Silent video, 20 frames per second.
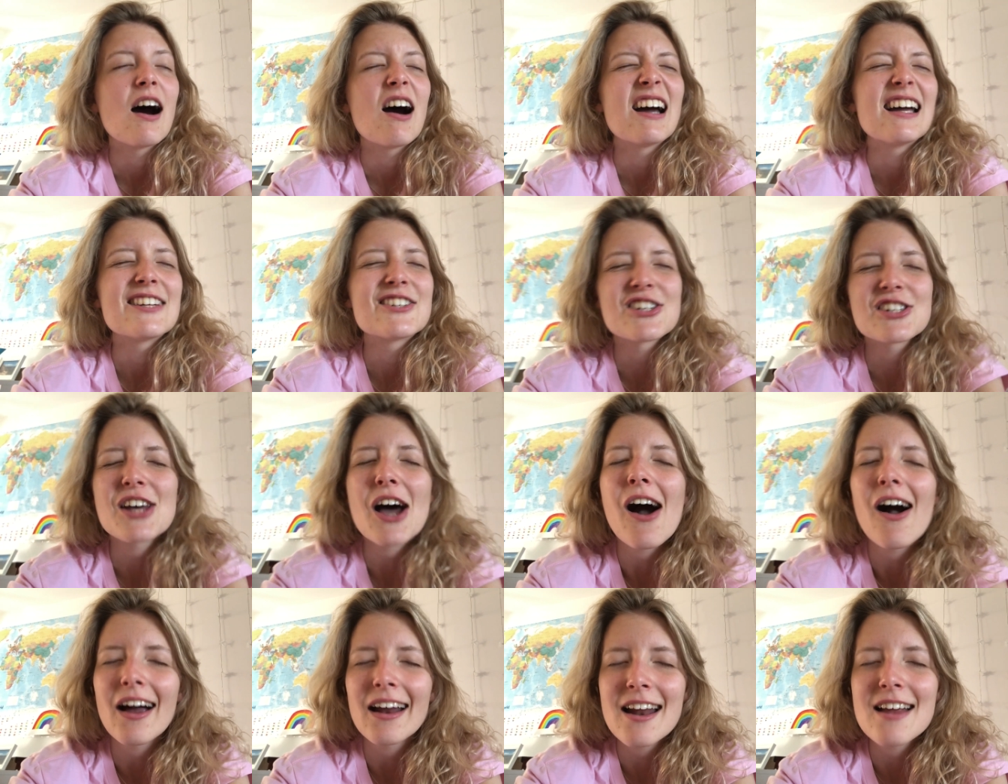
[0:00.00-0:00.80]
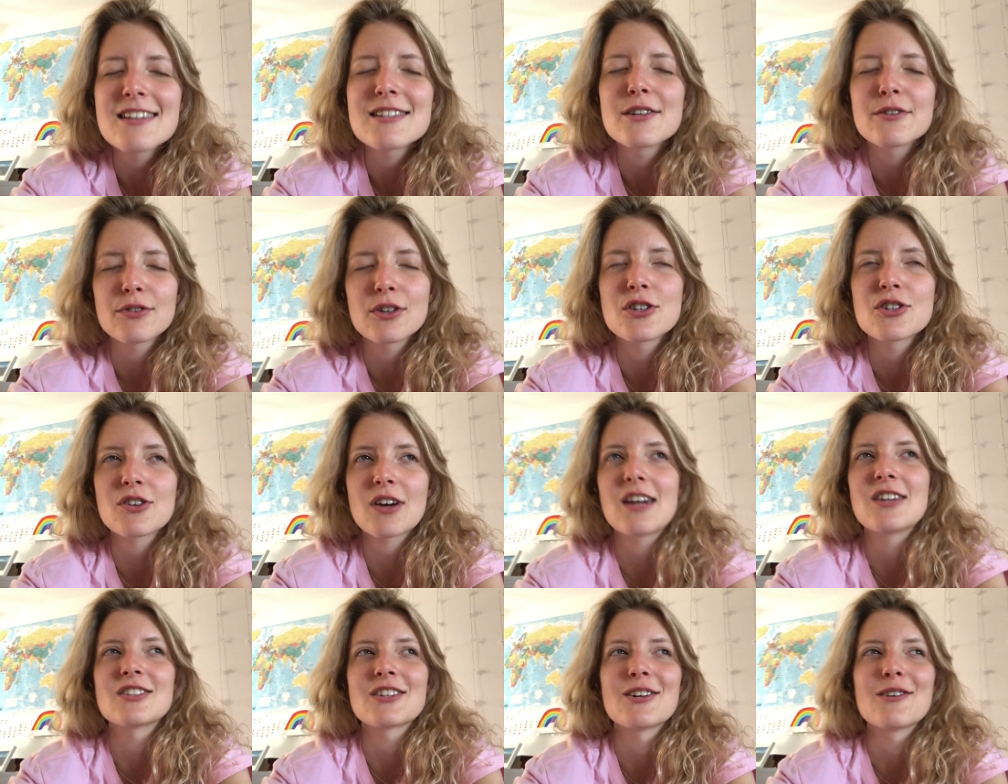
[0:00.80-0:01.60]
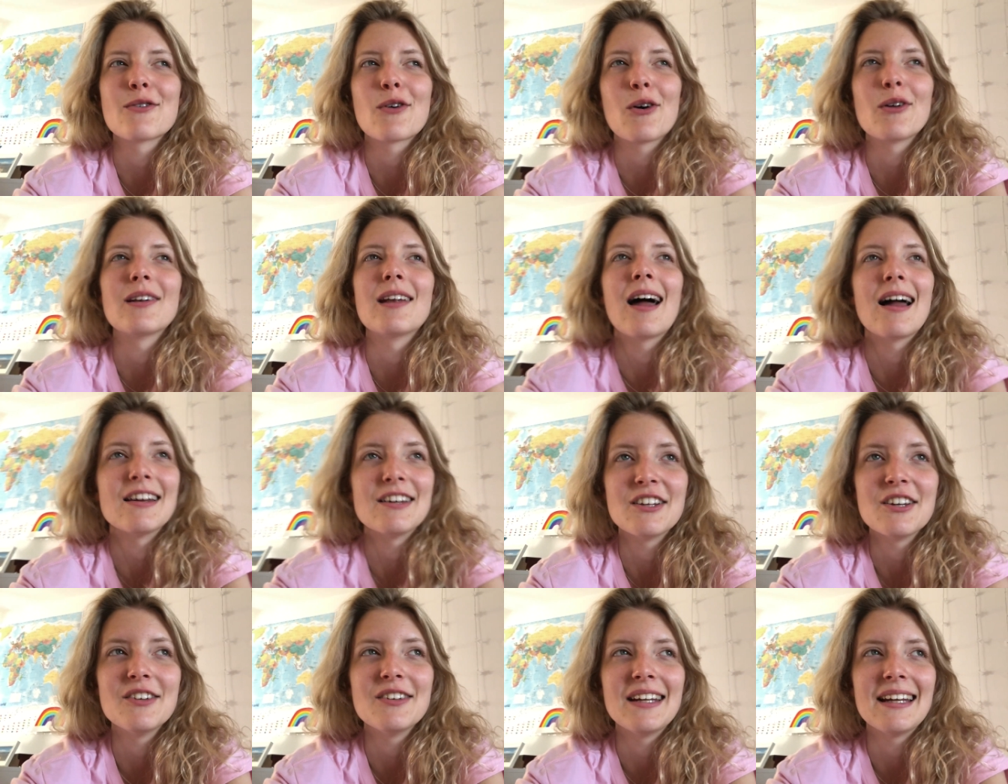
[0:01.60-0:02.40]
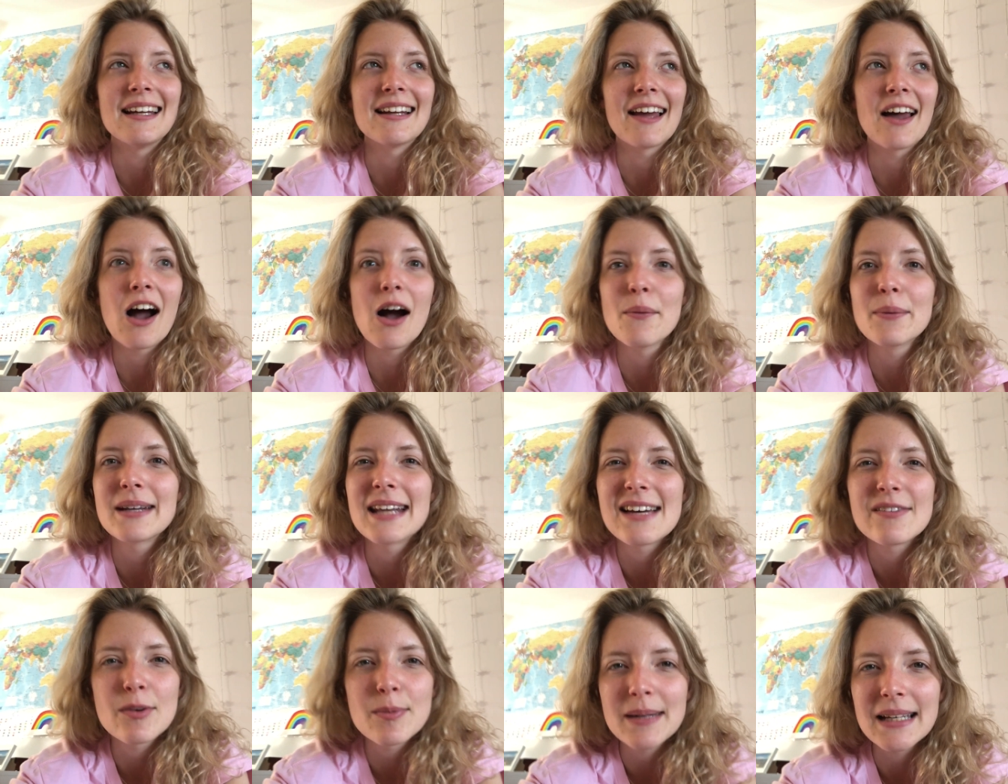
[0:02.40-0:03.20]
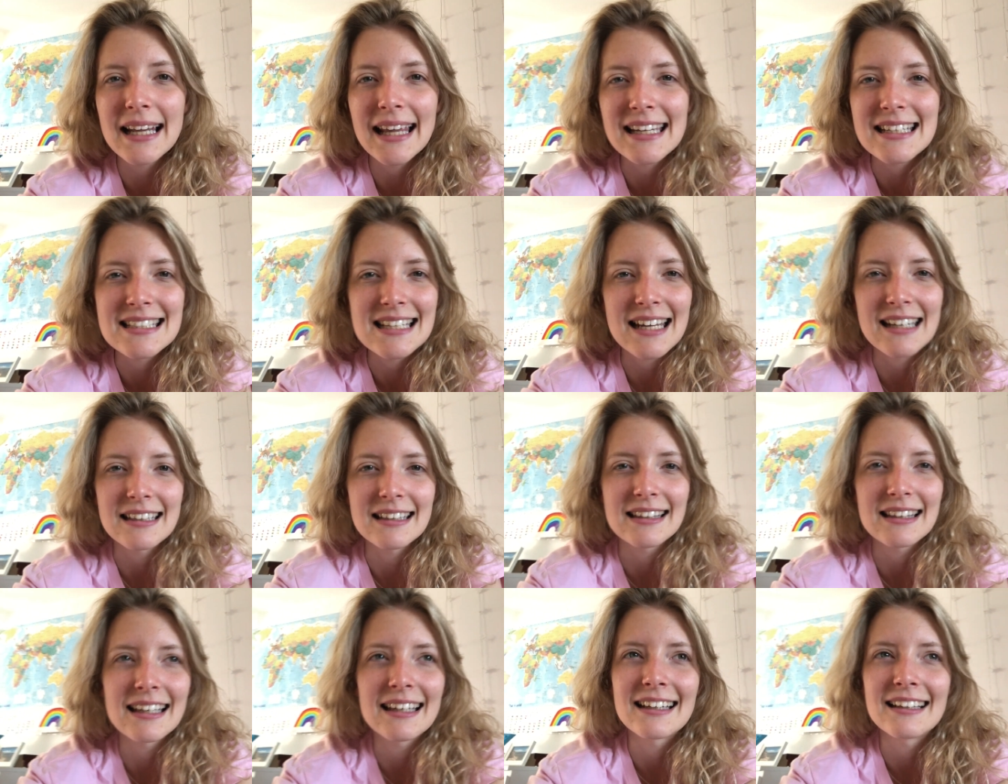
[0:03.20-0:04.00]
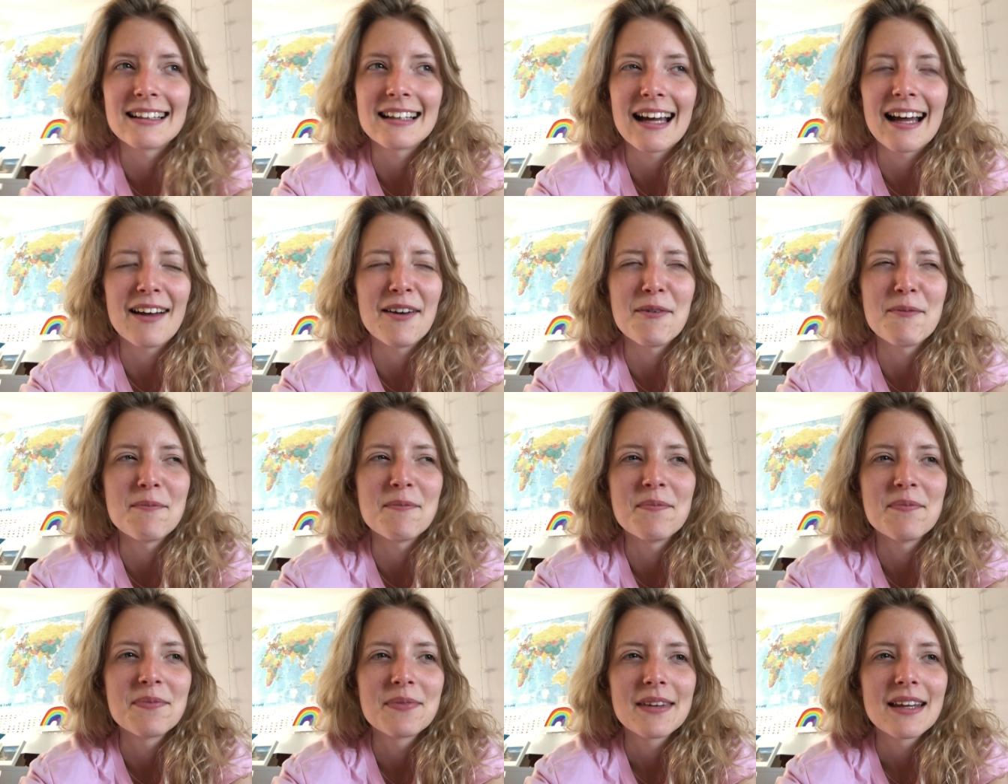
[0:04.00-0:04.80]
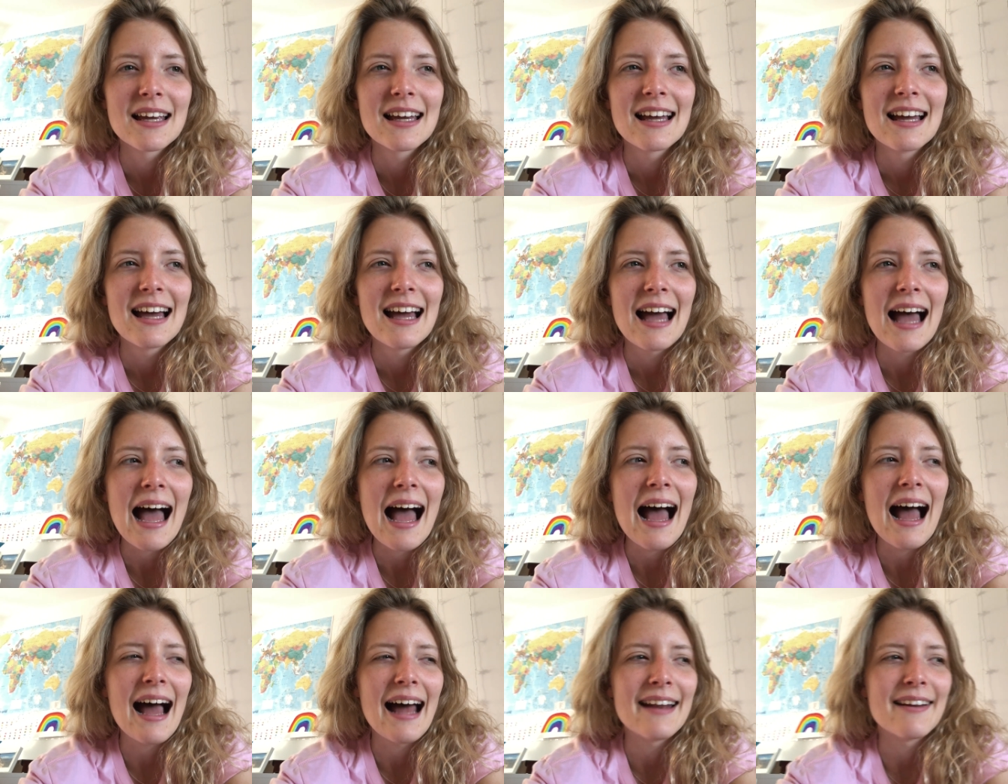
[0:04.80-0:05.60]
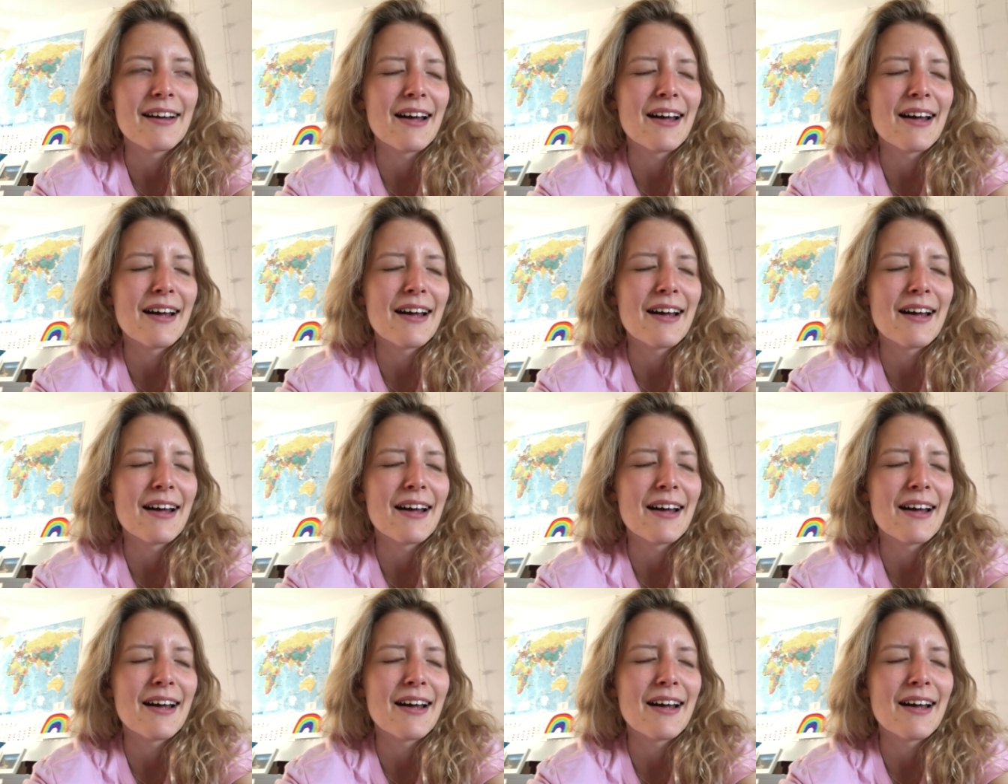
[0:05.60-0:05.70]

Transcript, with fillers: it just highlights the frustration of online uni. Like I would never be late to anything um, and